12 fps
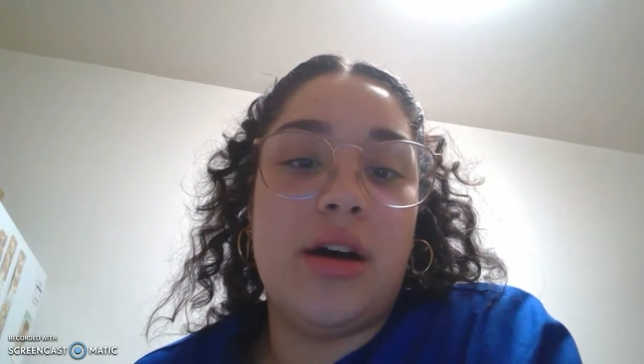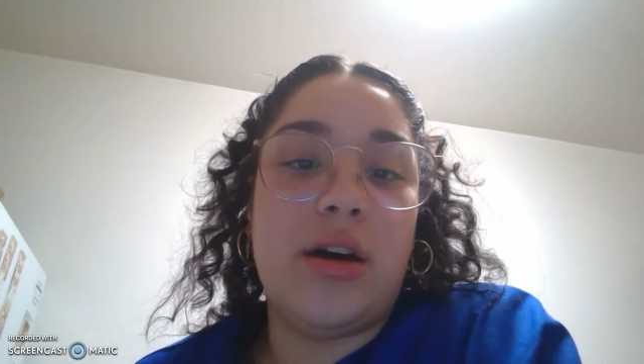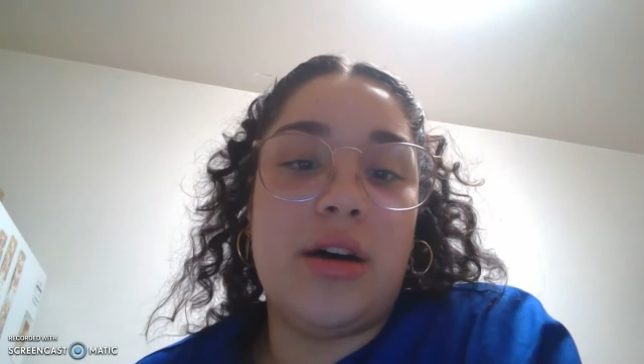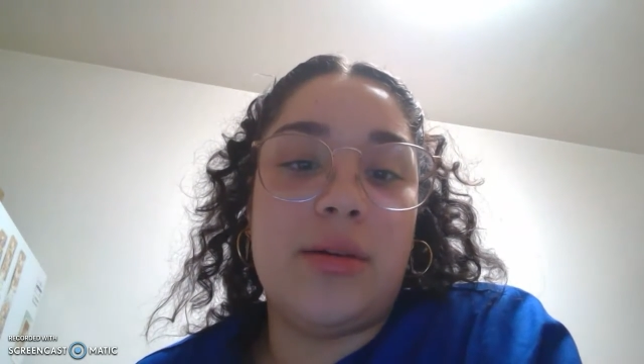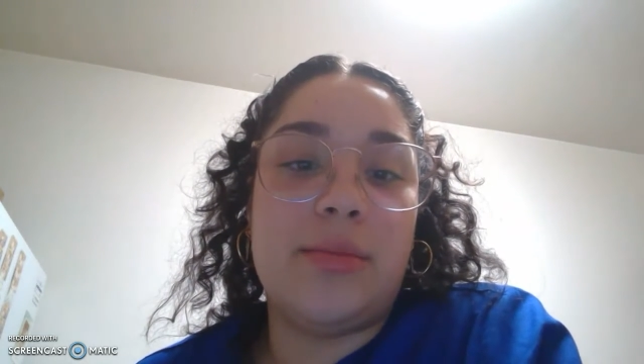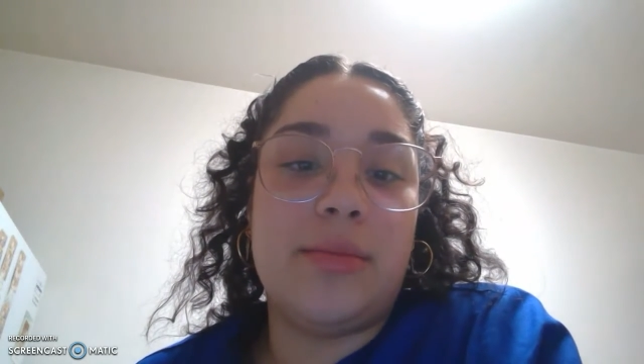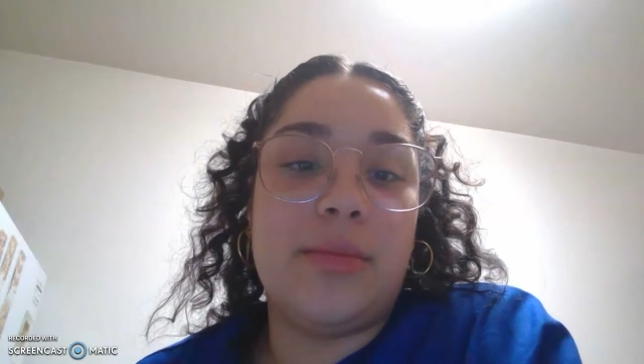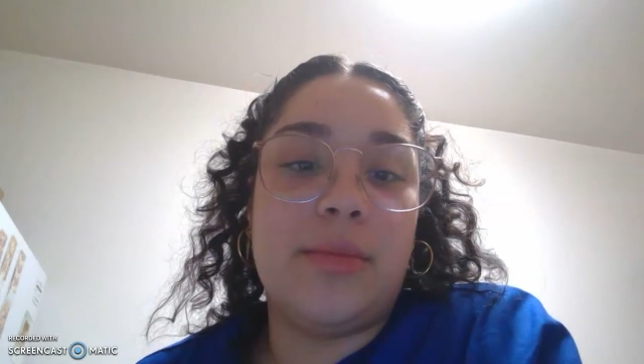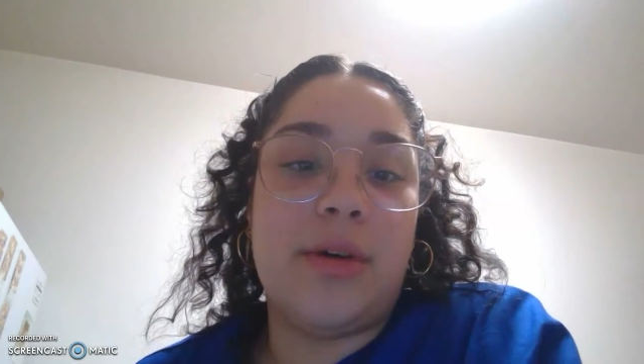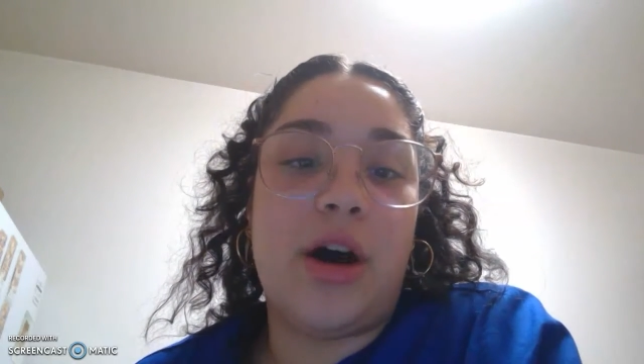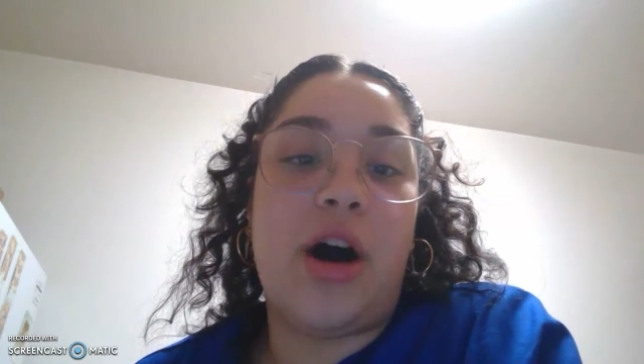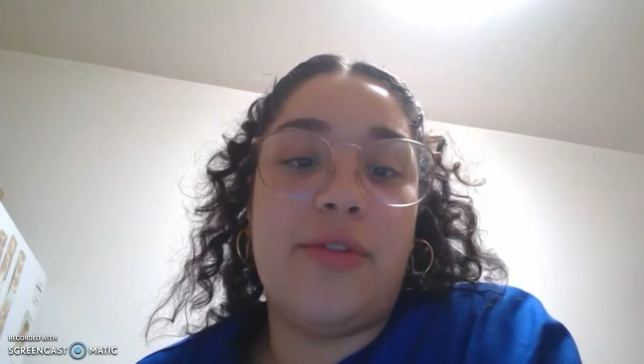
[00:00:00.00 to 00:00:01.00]

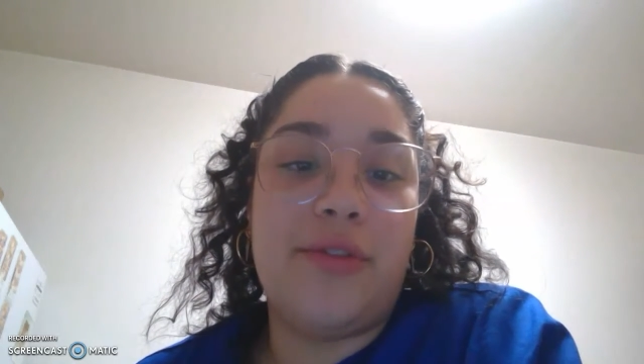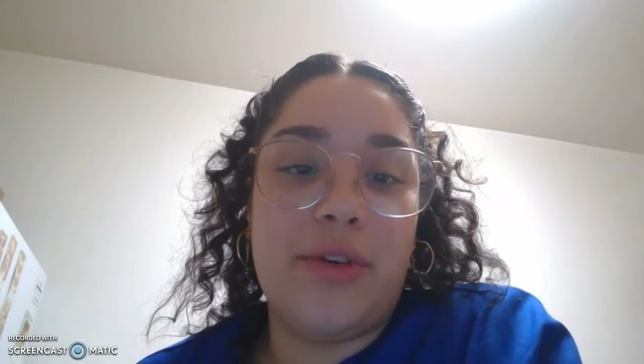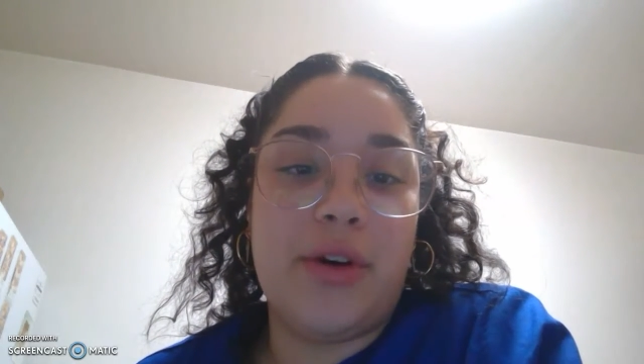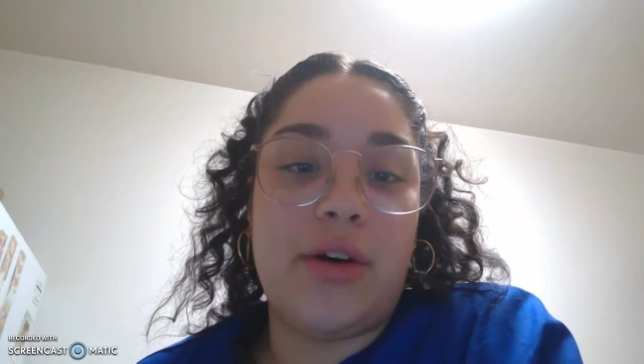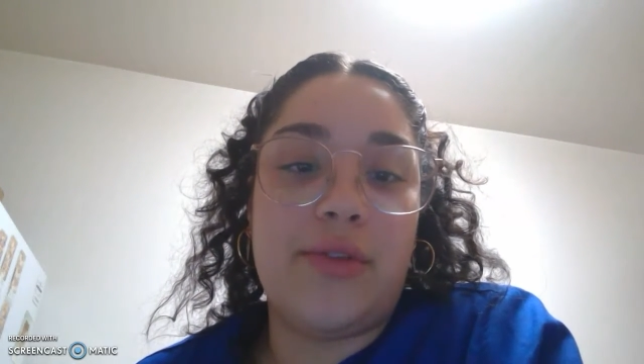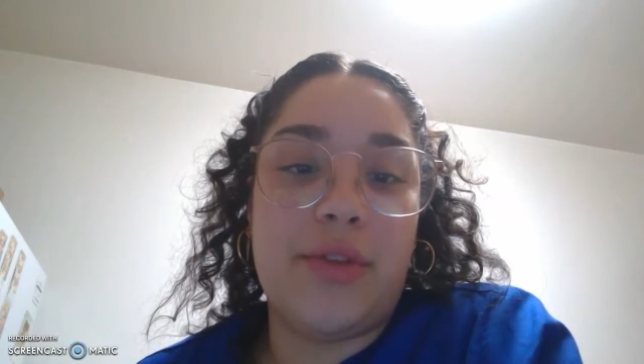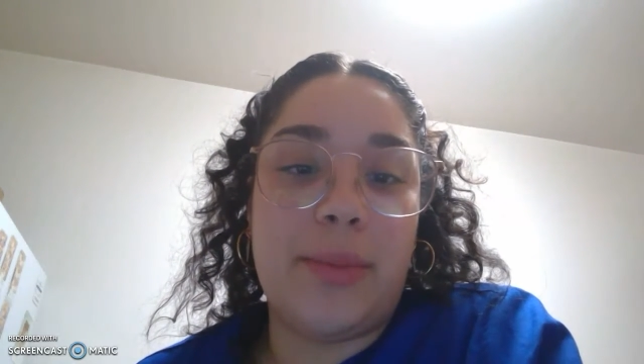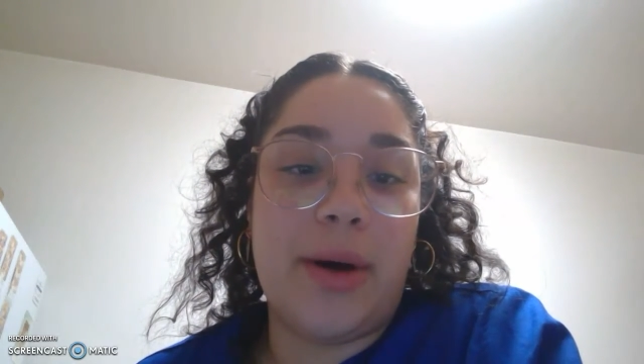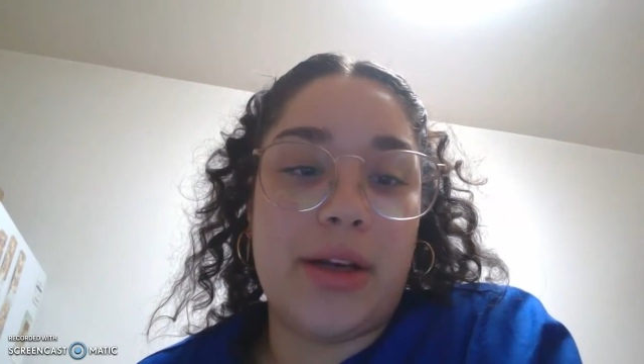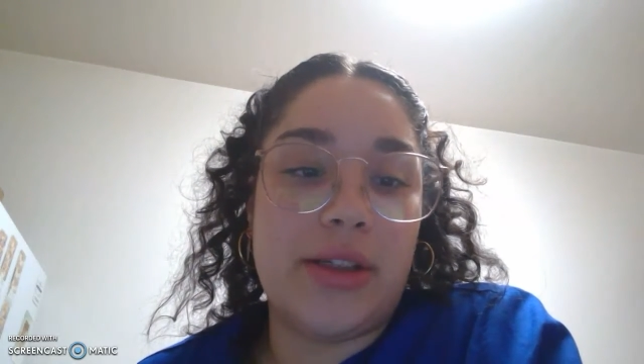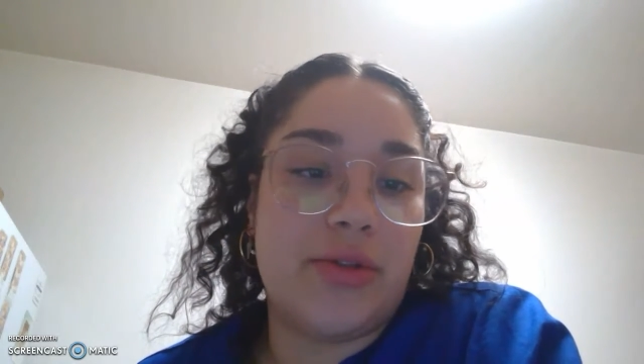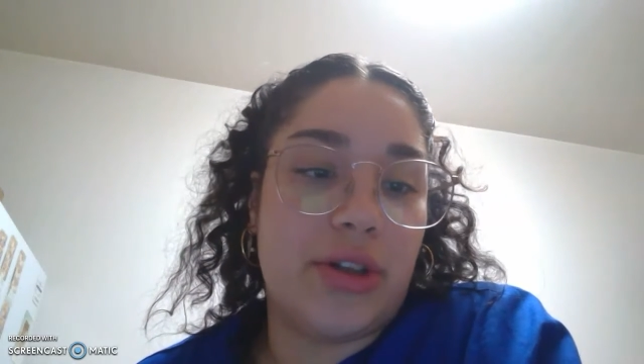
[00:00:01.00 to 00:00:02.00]
off of the
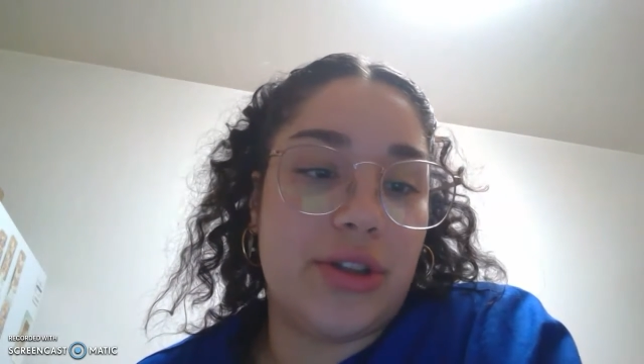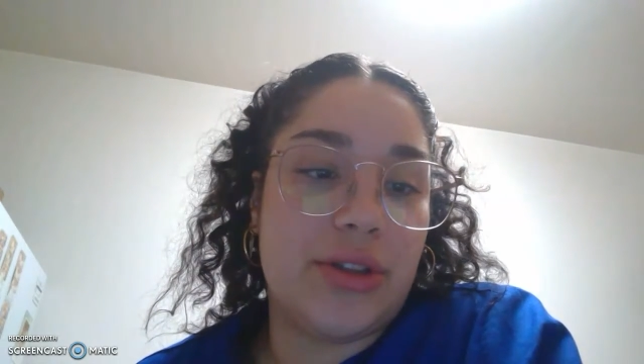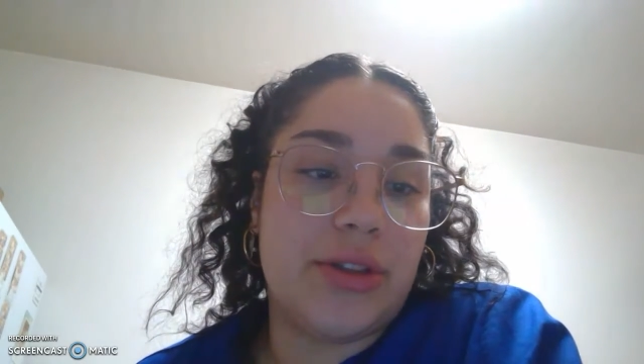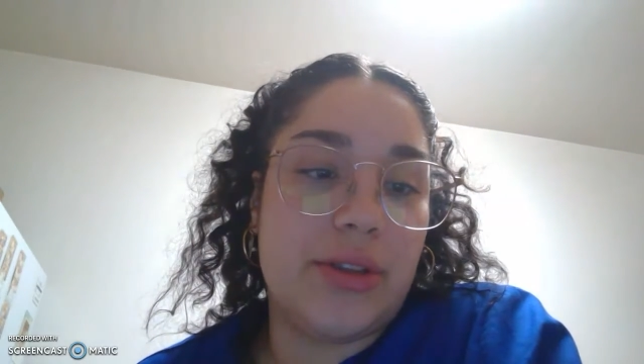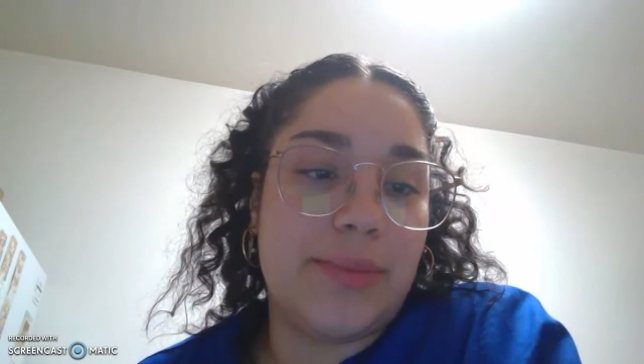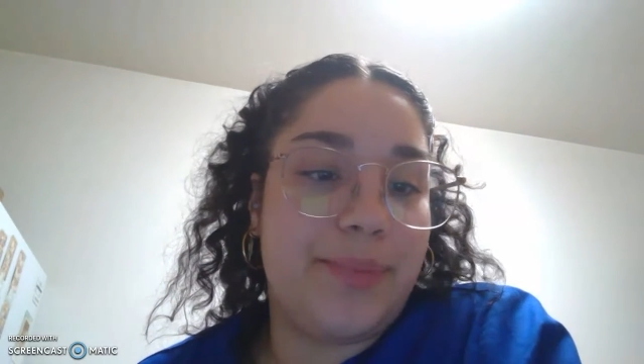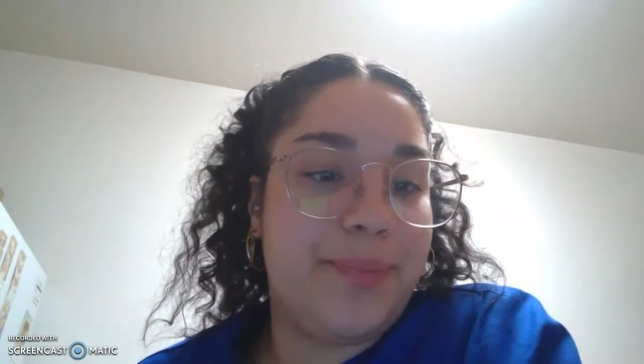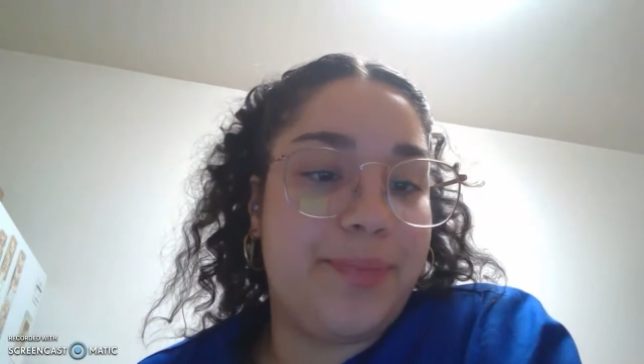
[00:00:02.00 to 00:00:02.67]
body structures.